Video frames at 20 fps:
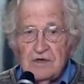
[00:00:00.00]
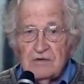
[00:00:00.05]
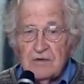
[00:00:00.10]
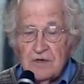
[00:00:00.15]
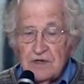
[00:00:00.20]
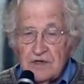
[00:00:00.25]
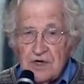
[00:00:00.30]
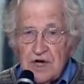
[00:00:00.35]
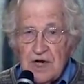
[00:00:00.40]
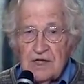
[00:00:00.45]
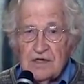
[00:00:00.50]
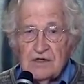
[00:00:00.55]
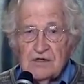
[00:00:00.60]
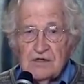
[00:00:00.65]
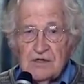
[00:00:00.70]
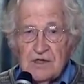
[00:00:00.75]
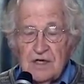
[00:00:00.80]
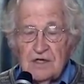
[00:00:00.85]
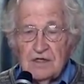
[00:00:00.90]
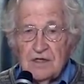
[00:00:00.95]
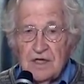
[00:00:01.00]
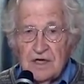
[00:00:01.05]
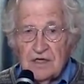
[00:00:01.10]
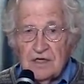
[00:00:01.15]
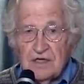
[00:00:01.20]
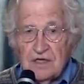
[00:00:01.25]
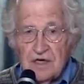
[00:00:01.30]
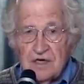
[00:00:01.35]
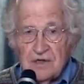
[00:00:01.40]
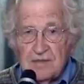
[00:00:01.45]
reject sound
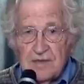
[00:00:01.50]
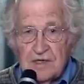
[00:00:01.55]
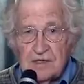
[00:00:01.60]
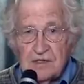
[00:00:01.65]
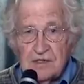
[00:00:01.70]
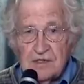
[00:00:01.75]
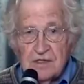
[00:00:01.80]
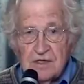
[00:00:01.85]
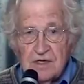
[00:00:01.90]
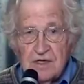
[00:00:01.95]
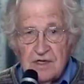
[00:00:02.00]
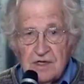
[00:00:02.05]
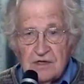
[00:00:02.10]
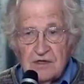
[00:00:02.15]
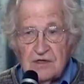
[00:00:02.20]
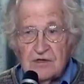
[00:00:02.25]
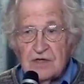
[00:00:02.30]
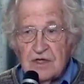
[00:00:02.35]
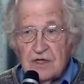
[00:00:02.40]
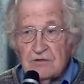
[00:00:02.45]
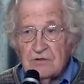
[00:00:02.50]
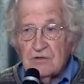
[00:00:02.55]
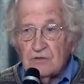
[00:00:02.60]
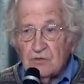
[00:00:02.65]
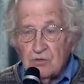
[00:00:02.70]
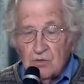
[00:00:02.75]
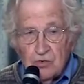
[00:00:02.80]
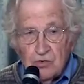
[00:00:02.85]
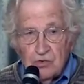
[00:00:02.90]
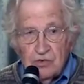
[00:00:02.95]
economics because they were
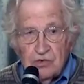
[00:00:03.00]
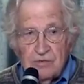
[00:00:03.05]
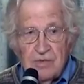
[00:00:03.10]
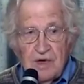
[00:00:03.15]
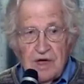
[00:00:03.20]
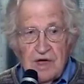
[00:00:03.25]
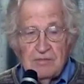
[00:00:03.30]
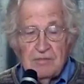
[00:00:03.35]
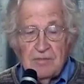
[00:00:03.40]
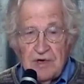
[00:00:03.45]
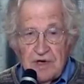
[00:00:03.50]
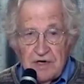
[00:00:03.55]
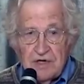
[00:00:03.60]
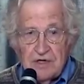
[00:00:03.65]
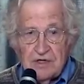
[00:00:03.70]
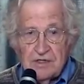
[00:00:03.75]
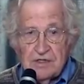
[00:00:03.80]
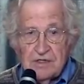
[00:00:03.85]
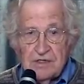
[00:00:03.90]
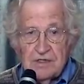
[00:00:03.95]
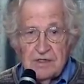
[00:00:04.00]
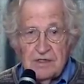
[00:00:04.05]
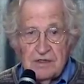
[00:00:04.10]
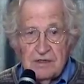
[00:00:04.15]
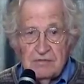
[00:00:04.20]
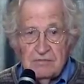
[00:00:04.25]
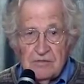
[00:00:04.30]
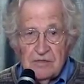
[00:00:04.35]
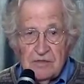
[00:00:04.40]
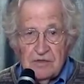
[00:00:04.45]
ruled by British
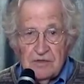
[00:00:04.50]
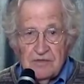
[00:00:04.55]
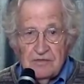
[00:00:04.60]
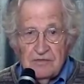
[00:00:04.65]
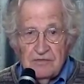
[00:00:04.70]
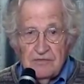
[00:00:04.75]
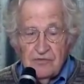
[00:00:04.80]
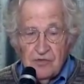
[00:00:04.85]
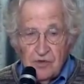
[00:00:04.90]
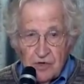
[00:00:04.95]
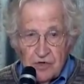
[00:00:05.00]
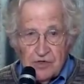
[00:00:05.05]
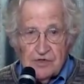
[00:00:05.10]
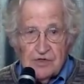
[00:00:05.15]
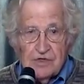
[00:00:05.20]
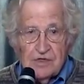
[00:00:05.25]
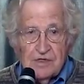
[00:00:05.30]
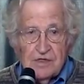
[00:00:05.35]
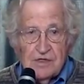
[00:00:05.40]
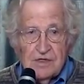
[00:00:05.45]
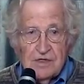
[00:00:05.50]
force.